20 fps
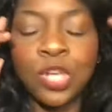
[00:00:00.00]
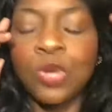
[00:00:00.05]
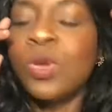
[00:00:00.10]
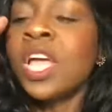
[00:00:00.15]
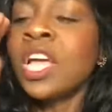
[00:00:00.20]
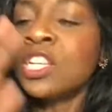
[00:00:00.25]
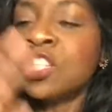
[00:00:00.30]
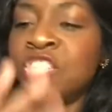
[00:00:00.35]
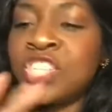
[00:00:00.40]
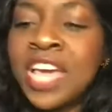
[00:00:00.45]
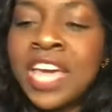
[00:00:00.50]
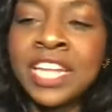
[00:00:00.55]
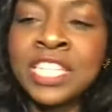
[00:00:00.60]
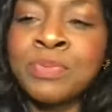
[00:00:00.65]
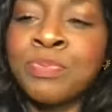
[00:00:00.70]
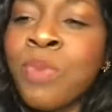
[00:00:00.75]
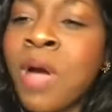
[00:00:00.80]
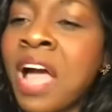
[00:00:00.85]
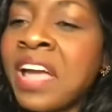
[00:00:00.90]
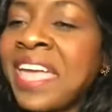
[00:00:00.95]
you. Share
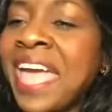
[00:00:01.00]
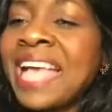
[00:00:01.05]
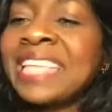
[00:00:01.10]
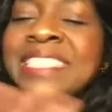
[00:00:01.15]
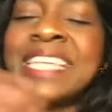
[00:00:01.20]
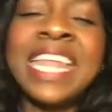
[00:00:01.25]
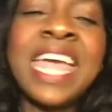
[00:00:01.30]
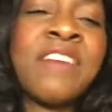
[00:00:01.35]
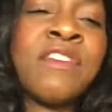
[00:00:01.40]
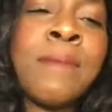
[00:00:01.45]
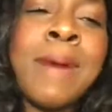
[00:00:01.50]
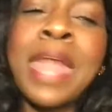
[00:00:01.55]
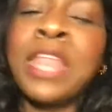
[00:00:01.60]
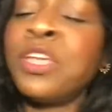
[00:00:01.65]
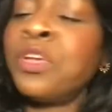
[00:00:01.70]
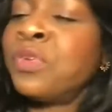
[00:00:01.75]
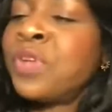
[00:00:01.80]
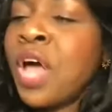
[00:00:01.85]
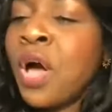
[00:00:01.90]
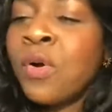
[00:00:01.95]
this broadcast. Let everybody
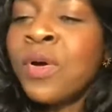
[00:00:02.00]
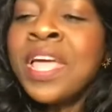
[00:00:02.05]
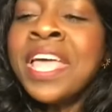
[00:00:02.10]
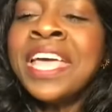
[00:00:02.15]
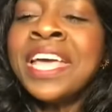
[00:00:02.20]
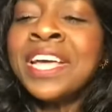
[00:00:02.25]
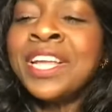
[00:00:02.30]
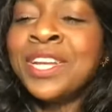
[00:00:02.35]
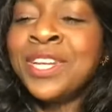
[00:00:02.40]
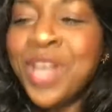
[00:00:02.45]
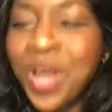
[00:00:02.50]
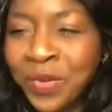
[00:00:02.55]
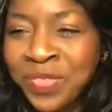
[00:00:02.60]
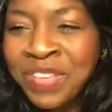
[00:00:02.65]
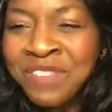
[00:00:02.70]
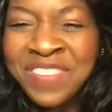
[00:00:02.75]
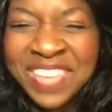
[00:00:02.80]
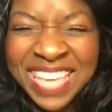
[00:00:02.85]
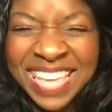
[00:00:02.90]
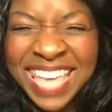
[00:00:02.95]
you know
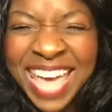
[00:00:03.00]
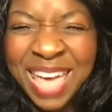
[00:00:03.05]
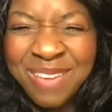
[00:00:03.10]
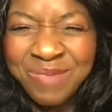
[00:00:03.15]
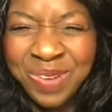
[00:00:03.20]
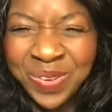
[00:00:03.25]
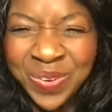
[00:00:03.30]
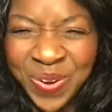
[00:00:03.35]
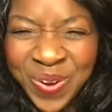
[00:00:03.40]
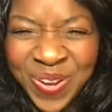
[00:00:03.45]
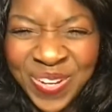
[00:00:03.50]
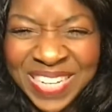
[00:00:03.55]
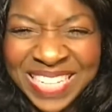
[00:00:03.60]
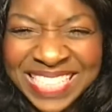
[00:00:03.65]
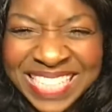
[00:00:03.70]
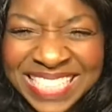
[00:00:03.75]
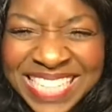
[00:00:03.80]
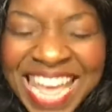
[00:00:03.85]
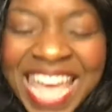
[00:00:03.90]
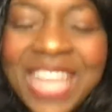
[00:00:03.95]
that Vicki came on early
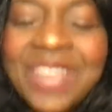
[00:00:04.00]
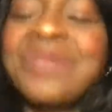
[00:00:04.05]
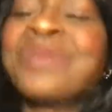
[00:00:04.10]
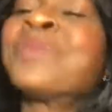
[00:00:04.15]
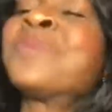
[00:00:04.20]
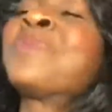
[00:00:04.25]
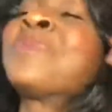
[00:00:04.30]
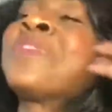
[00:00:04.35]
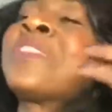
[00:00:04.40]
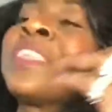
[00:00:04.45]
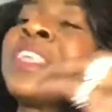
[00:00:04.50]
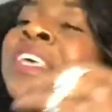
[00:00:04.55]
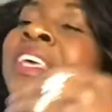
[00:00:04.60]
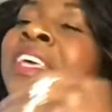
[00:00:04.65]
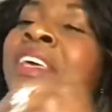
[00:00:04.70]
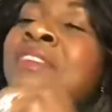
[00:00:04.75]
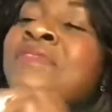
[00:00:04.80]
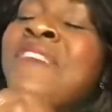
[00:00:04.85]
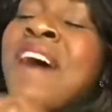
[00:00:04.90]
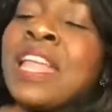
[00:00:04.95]
today.
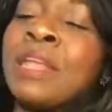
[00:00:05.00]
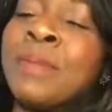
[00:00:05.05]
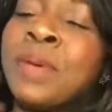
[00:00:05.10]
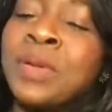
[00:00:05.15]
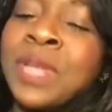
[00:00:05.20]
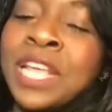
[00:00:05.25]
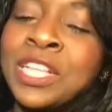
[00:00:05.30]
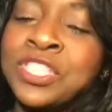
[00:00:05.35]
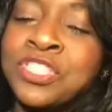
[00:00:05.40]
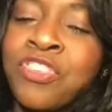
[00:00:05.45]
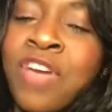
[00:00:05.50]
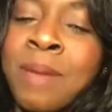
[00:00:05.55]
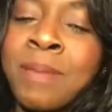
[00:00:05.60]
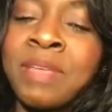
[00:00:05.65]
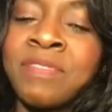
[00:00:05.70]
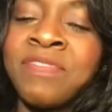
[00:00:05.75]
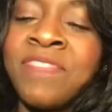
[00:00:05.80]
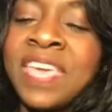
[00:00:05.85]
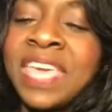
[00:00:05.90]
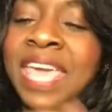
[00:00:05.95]
Follow me on Instagram
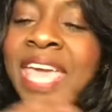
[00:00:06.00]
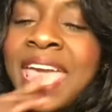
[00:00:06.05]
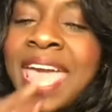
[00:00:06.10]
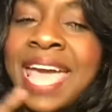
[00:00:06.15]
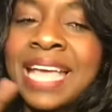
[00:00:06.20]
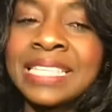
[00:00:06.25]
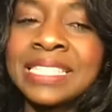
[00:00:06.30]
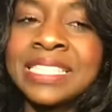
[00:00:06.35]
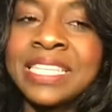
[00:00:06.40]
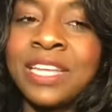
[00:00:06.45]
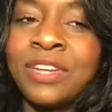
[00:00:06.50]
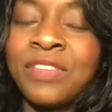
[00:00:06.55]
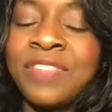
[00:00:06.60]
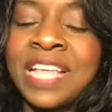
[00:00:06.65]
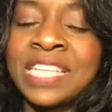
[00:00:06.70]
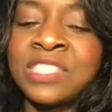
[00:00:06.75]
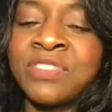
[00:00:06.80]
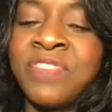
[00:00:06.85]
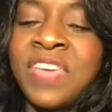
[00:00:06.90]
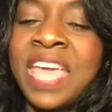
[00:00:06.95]
at Vicki X Dillard.
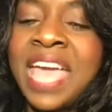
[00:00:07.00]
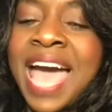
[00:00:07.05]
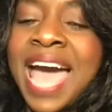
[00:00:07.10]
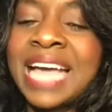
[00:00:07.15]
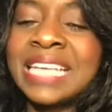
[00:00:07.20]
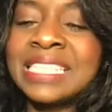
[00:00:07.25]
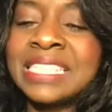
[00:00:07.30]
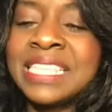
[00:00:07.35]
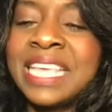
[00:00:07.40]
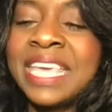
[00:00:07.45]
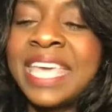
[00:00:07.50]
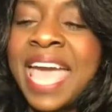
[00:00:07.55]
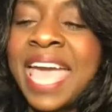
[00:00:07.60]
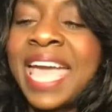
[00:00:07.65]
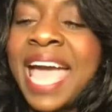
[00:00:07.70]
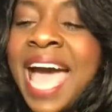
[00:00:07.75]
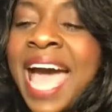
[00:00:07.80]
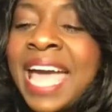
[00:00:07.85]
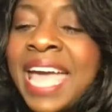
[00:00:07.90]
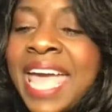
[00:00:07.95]
That's
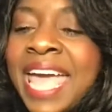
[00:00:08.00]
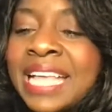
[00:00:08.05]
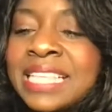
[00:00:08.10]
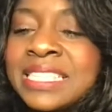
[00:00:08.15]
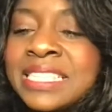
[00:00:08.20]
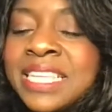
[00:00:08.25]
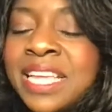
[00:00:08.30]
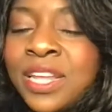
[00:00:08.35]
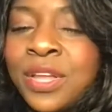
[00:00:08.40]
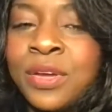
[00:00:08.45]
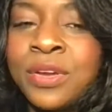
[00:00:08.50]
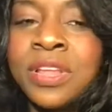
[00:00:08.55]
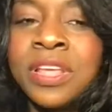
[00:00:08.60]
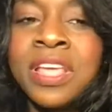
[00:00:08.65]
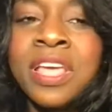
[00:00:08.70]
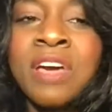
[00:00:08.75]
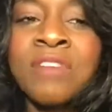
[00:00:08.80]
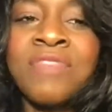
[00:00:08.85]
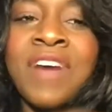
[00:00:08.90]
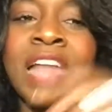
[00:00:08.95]
VICKIX Dillard.
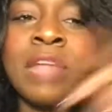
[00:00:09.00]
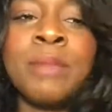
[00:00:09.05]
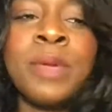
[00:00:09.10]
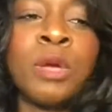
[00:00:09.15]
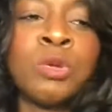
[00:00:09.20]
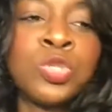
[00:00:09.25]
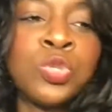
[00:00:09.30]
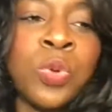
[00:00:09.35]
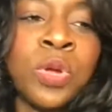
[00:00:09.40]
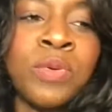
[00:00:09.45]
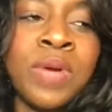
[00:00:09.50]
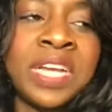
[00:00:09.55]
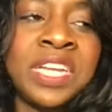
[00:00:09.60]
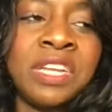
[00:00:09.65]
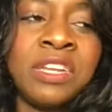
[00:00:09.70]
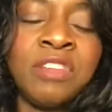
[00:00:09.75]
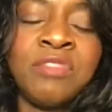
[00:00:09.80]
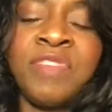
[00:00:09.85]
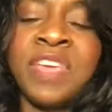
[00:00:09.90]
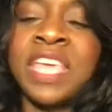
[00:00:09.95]
Follow me on Twitter at
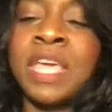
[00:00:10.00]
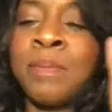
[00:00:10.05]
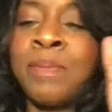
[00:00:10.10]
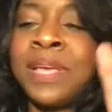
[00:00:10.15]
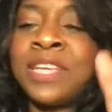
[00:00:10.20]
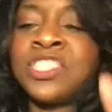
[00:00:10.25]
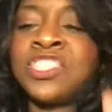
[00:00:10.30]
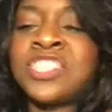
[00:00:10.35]
Dillard Vicki. Big